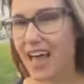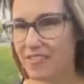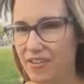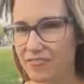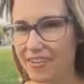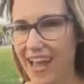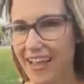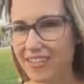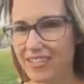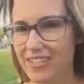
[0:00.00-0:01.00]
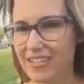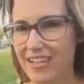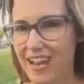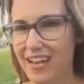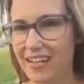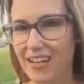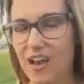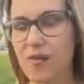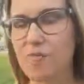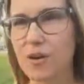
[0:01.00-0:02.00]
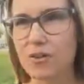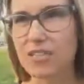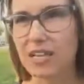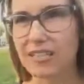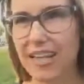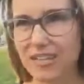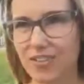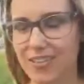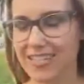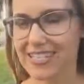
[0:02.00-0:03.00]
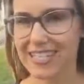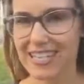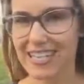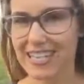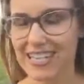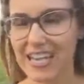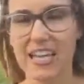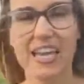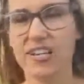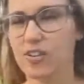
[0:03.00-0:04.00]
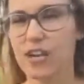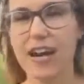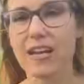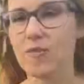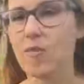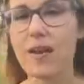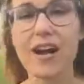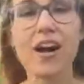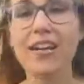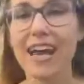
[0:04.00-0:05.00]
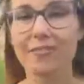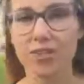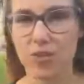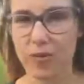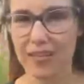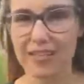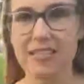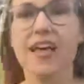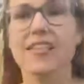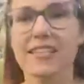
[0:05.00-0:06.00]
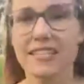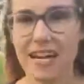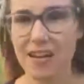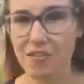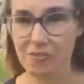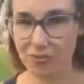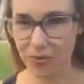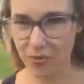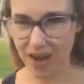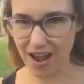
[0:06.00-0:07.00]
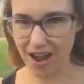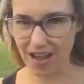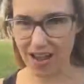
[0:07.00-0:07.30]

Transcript: Henry Flagler did that most illustriously in creating what we all now enjoy as the state of Florida,